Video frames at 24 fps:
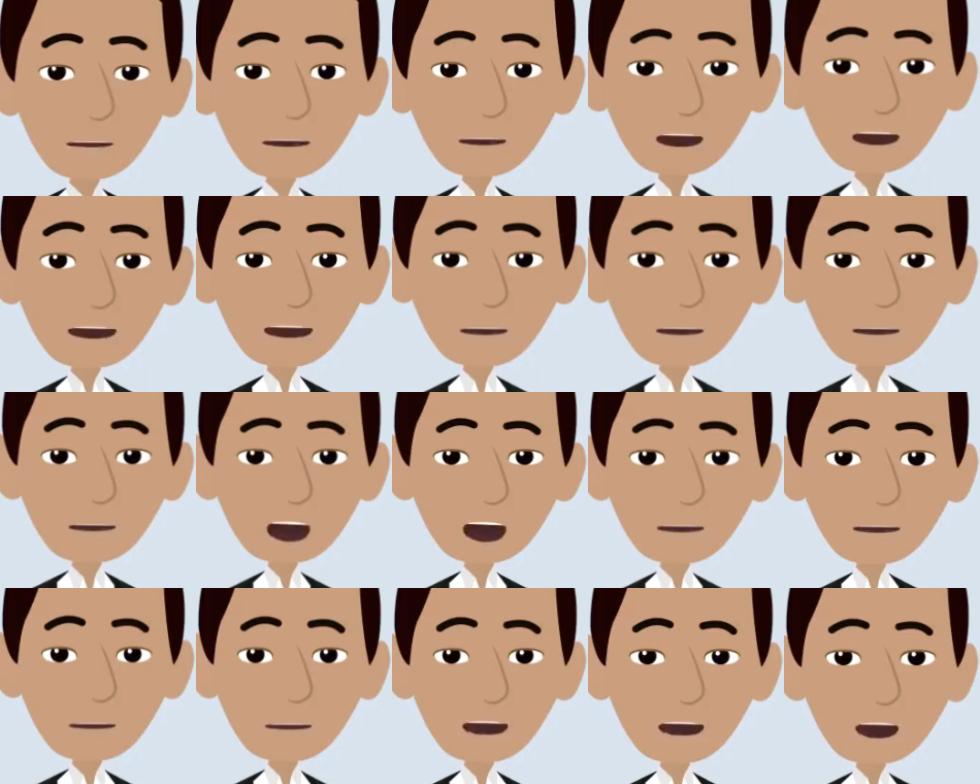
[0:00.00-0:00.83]
And in
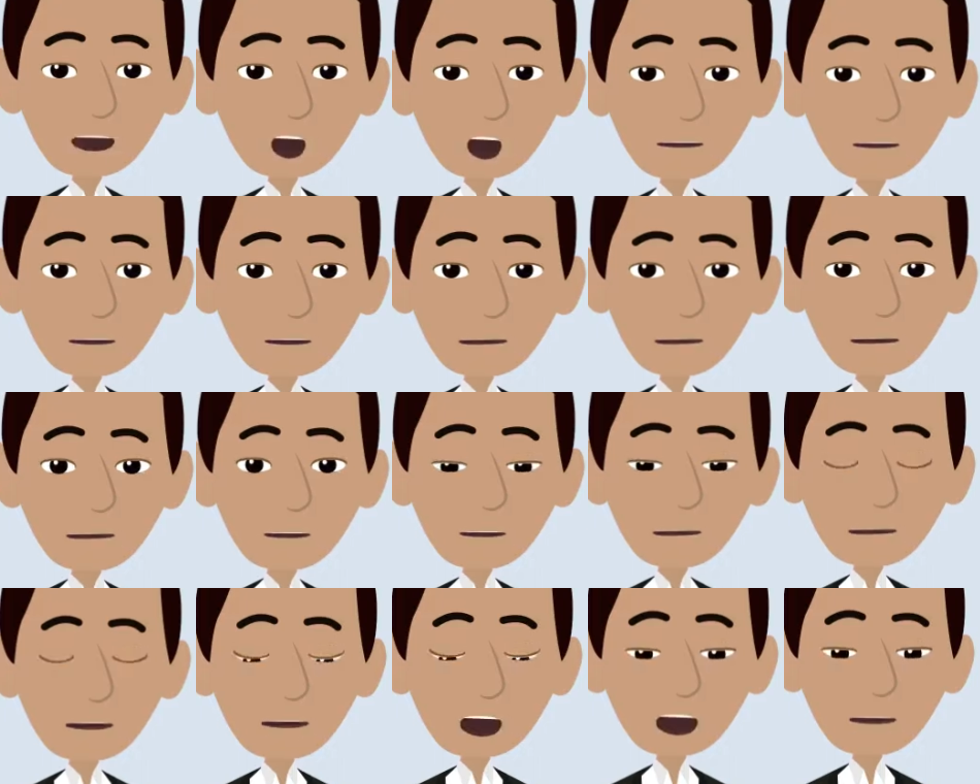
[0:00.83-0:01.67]
fact, perhaps
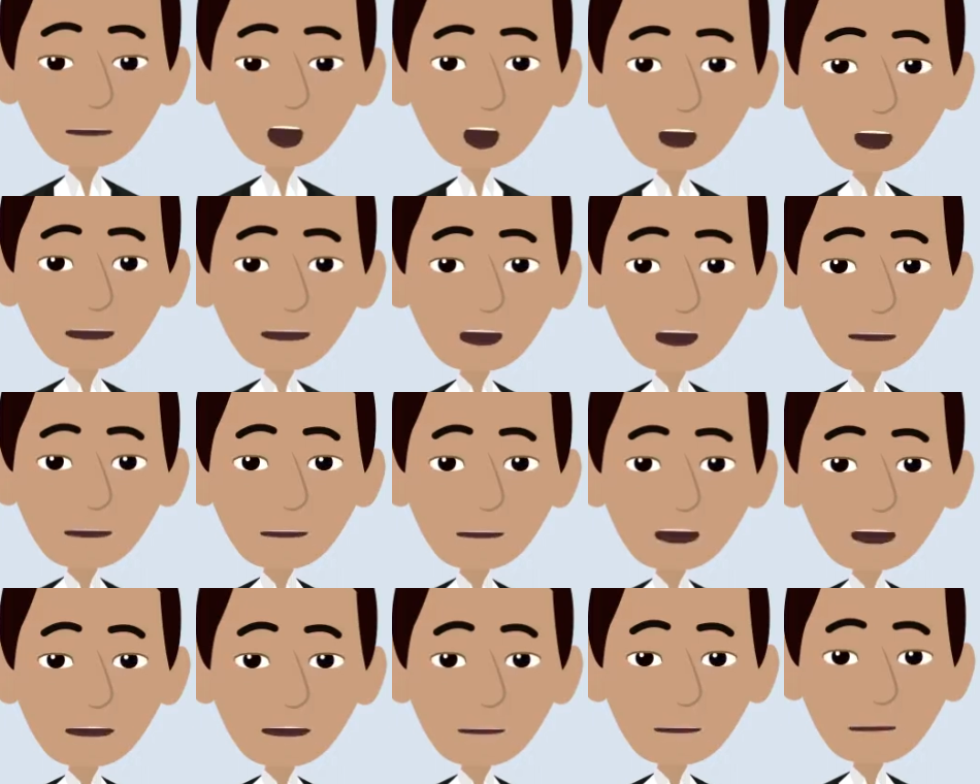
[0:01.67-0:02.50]
keeping them
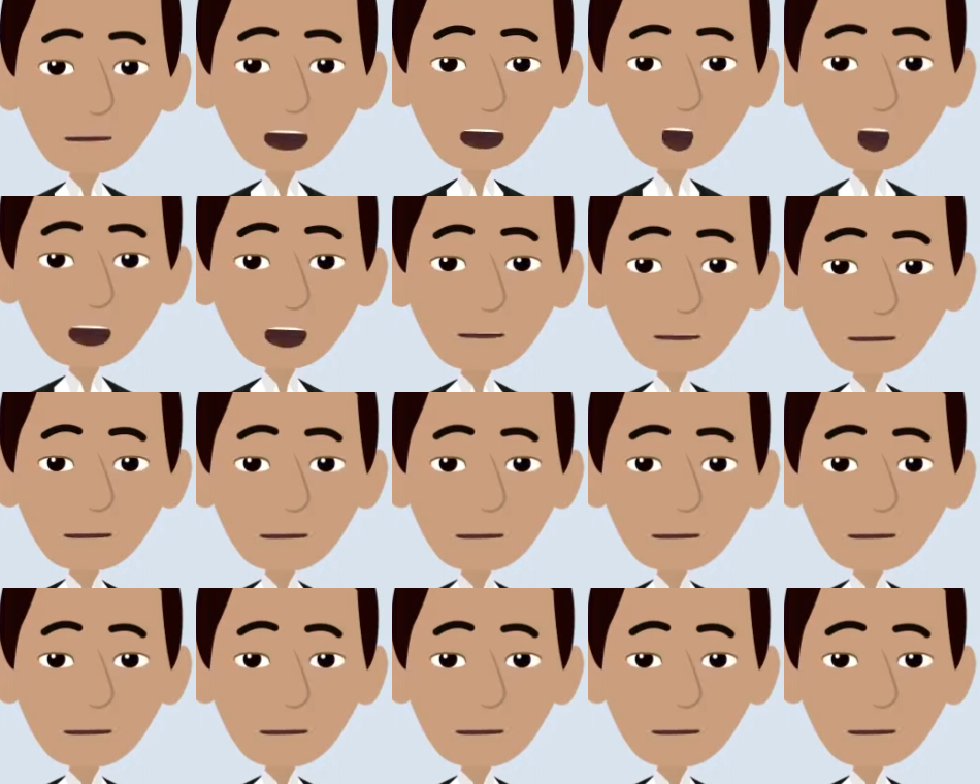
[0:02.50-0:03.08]
in place